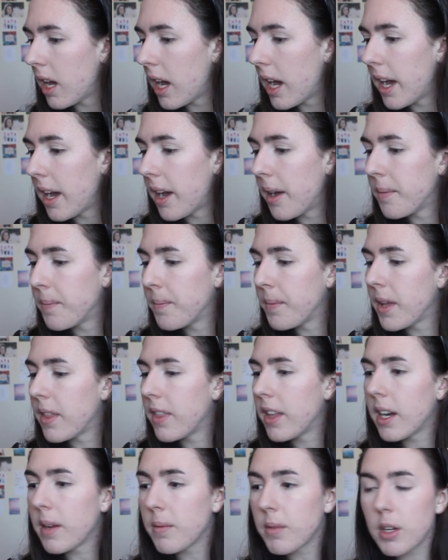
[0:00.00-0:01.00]

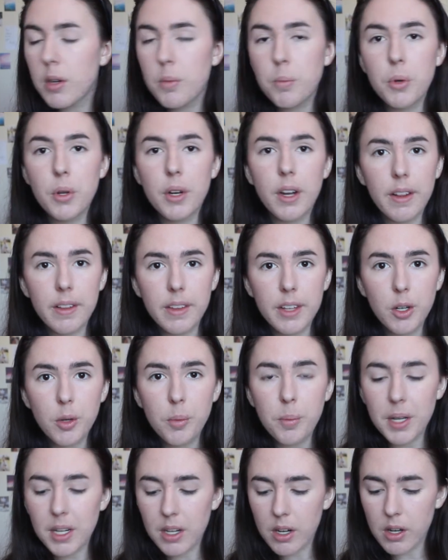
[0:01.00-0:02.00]
Then I'm going to put a
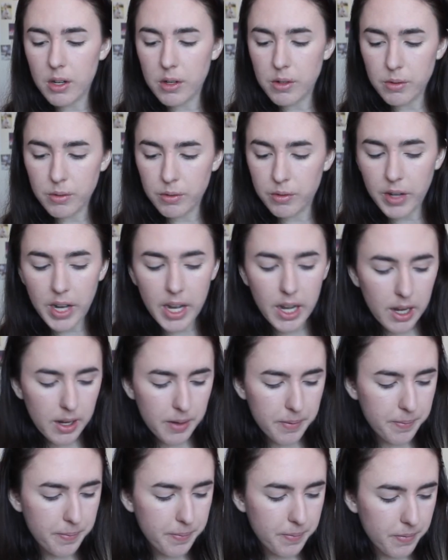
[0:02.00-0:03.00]
little bit of
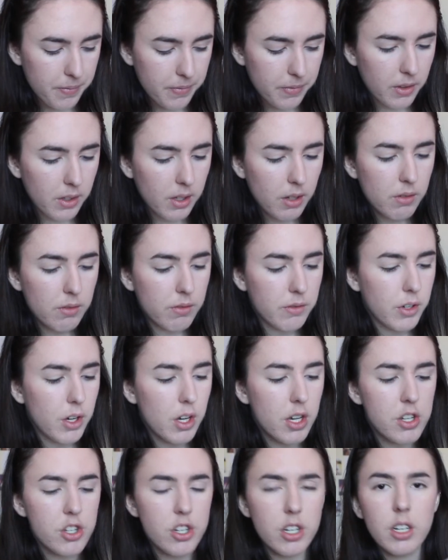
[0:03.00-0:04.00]

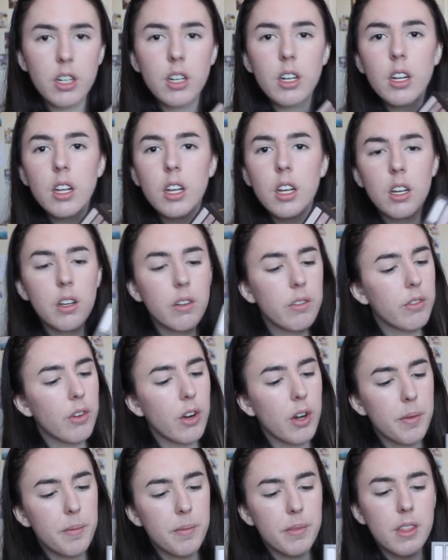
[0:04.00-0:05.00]
Virgin
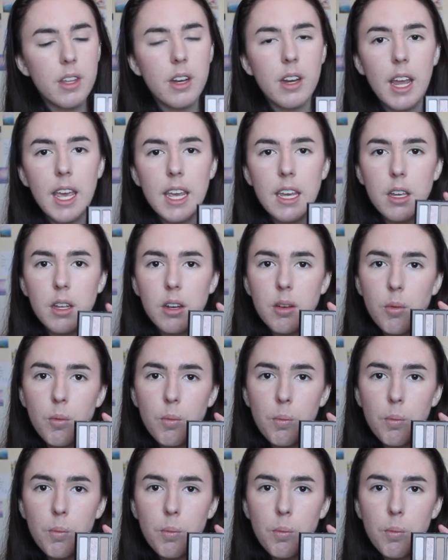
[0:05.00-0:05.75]
from the Naked